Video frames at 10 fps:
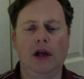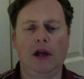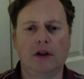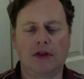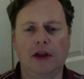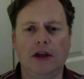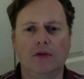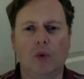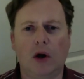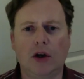to think of
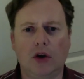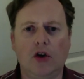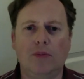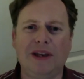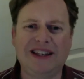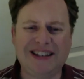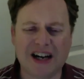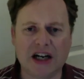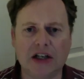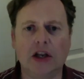what could be
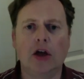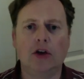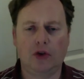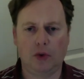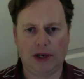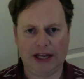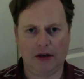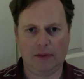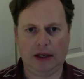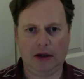done to an
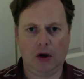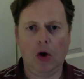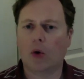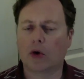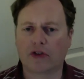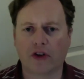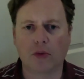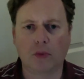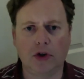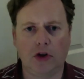enemy or
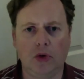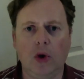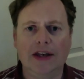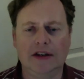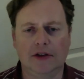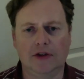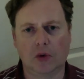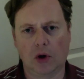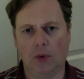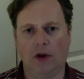someone you
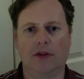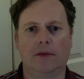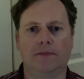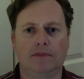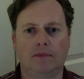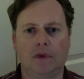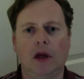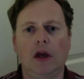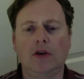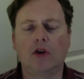disagree with.
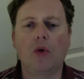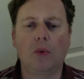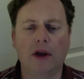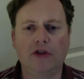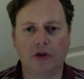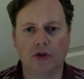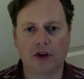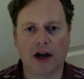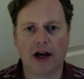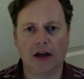Don't waste your
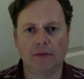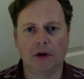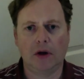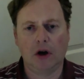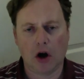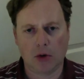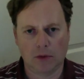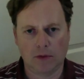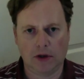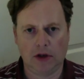time on
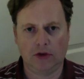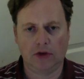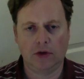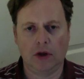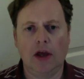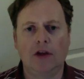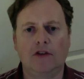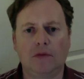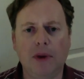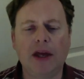revenge.
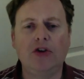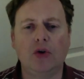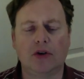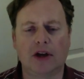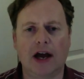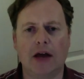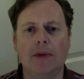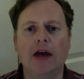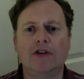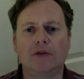Spend your time,
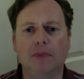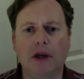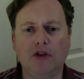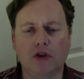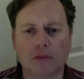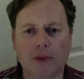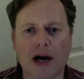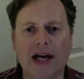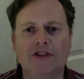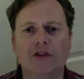spend your
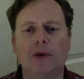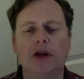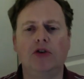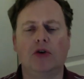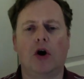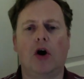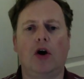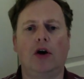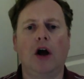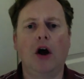mind, spend your
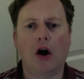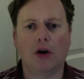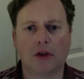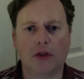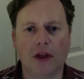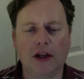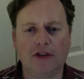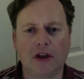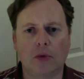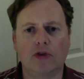heart on the things
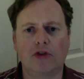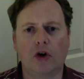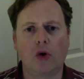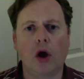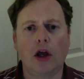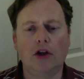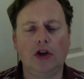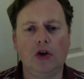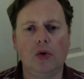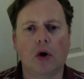that will show
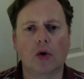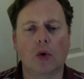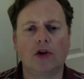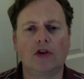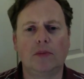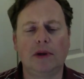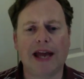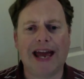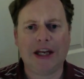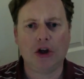you are going to be
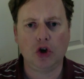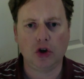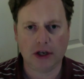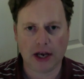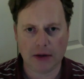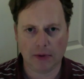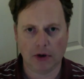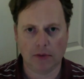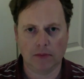a good neighbor.